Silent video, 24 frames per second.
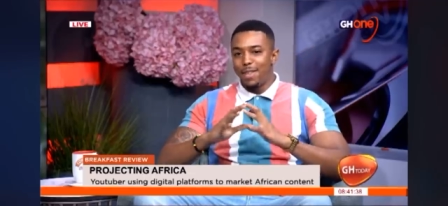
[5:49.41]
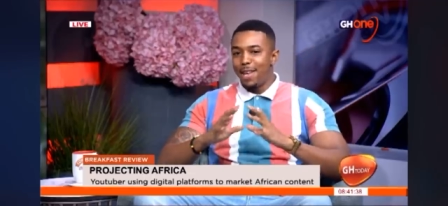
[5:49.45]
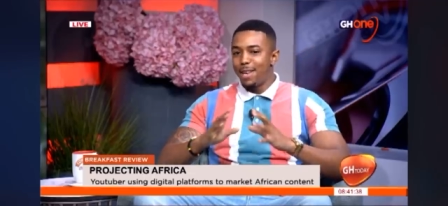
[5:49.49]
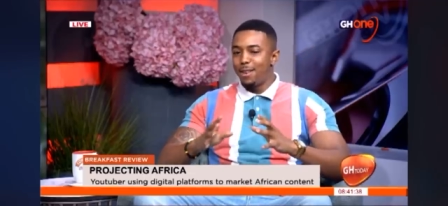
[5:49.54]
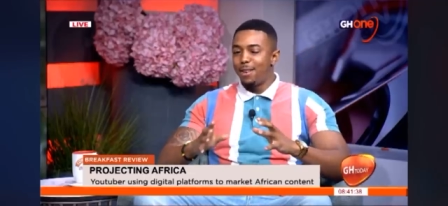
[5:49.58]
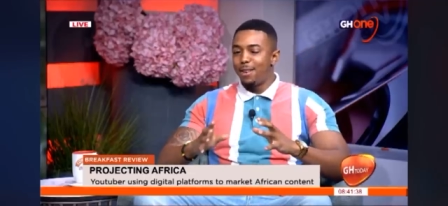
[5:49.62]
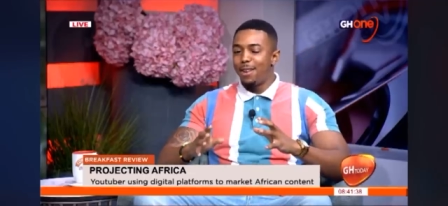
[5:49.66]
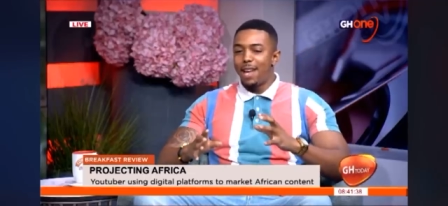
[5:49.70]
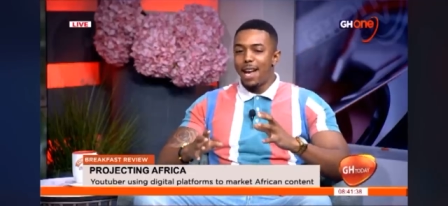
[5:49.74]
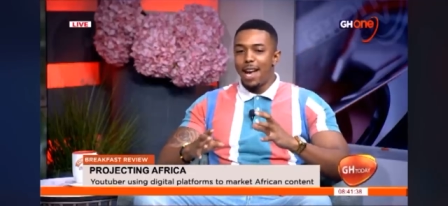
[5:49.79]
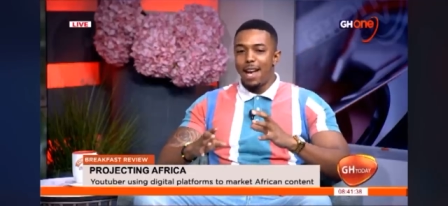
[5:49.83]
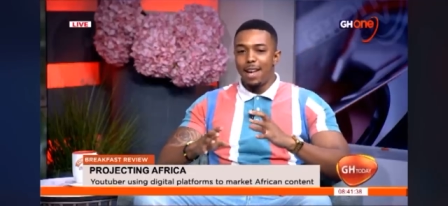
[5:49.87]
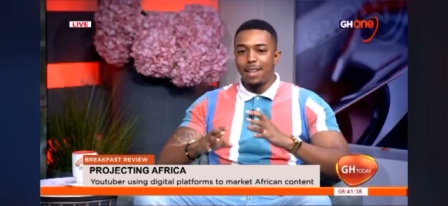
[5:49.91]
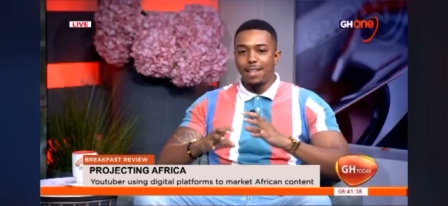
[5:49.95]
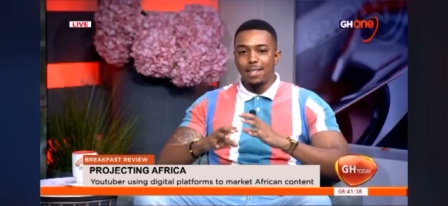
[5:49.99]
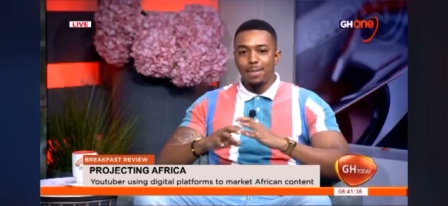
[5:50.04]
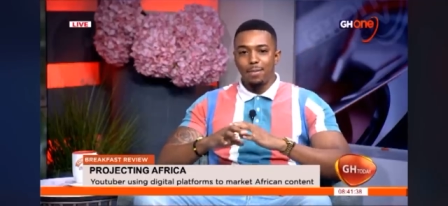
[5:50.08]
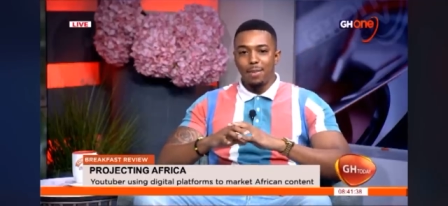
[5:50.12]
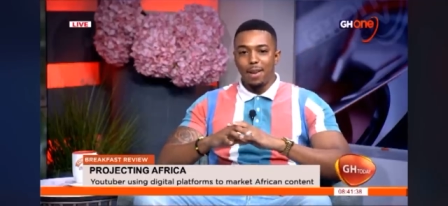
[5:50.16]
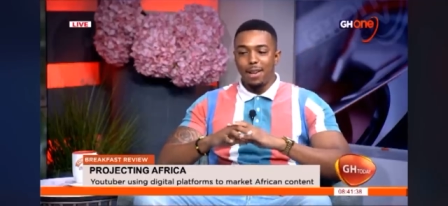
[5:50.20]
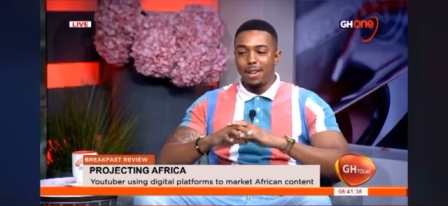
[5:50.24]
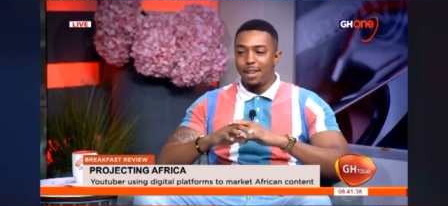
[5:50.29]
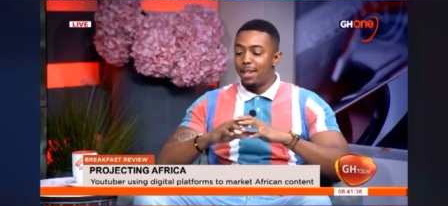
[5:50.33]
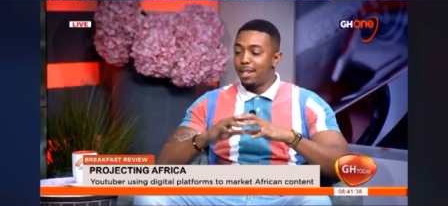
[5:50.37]
Thank you guys,
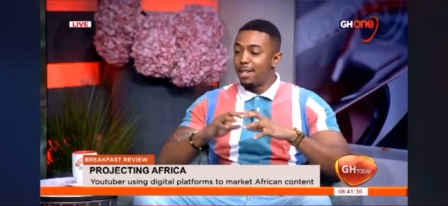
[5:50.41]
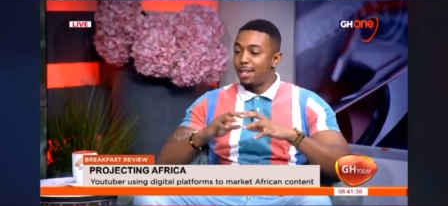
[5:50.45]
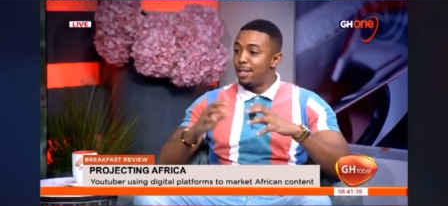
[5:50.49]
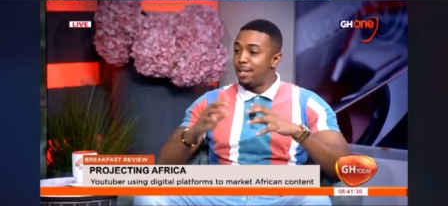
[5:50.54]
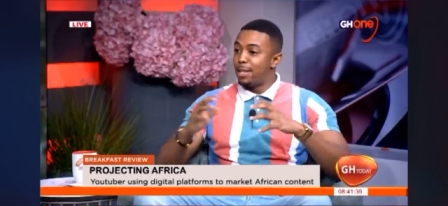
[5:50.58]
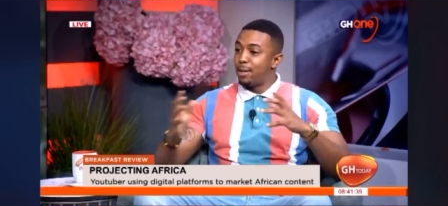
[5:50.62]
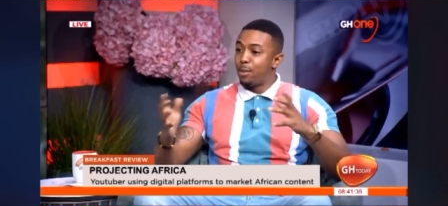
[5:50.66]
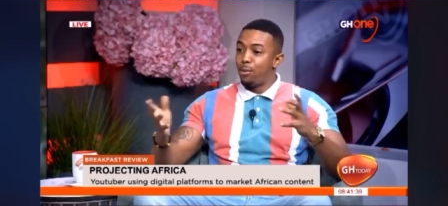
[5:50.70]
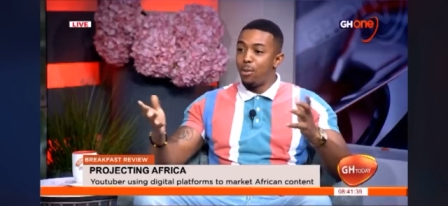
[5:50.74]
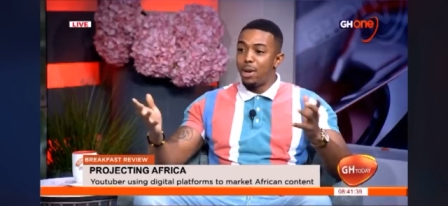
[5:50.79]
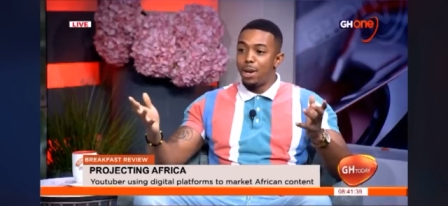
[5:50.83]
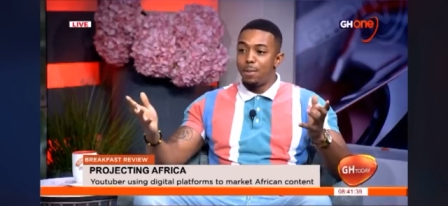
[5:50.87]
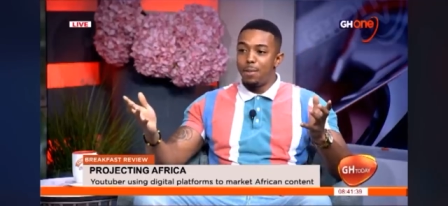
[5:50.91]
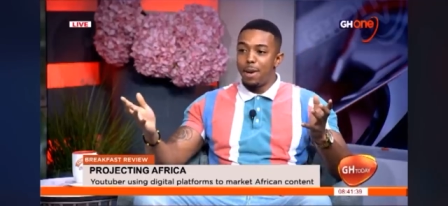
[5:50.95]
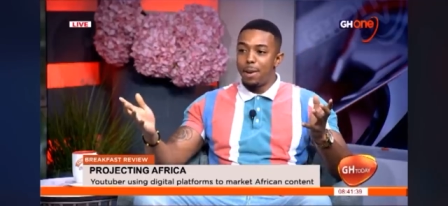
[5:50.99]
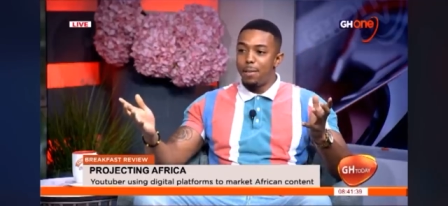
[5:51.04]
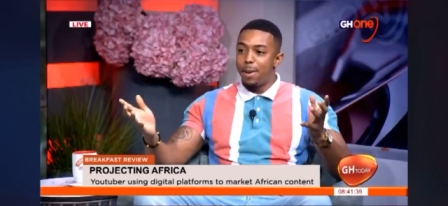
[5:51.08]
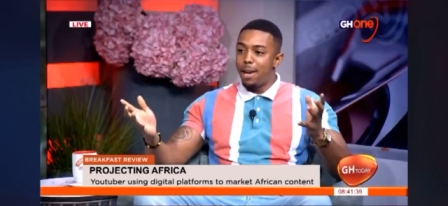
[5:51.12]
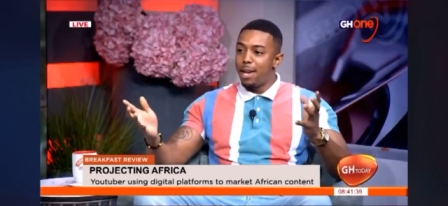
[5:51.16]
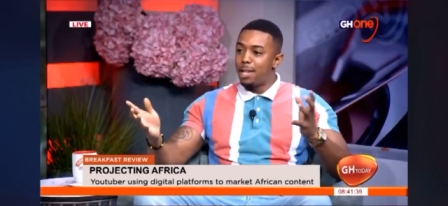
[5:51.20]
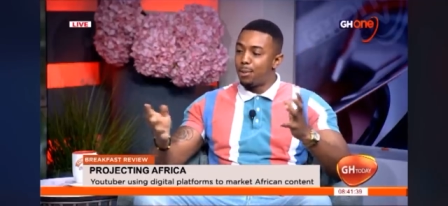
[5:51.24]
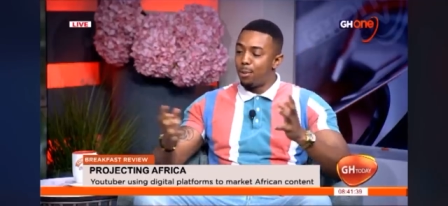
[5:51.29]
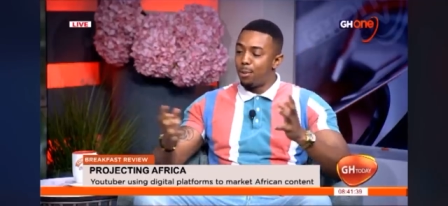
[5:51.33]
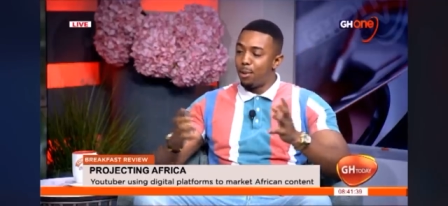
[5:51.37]
man. This has really been
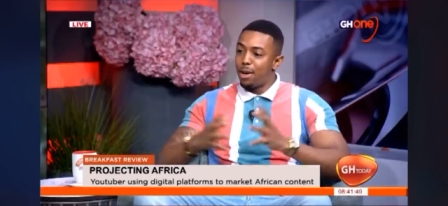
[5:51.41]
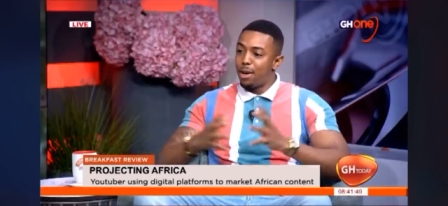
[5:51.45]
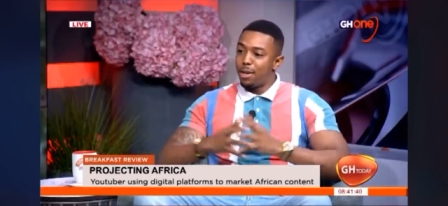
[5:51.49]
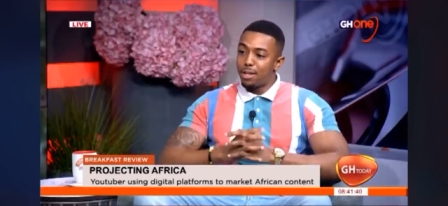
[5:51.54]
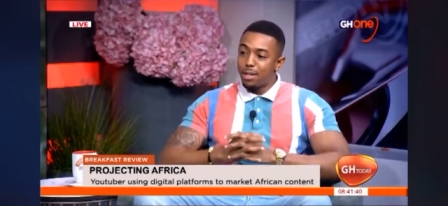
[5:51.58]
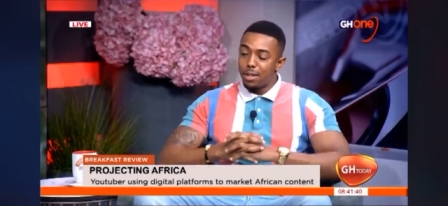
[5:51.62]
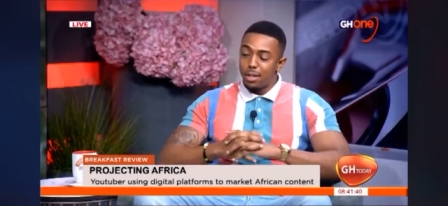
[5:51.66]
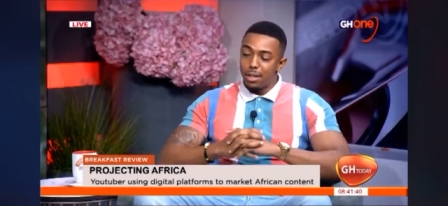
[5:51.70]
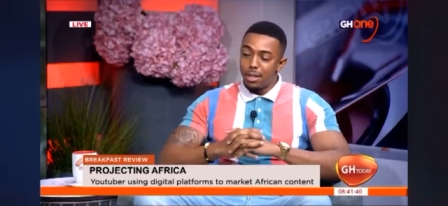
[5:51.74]
my inspiration.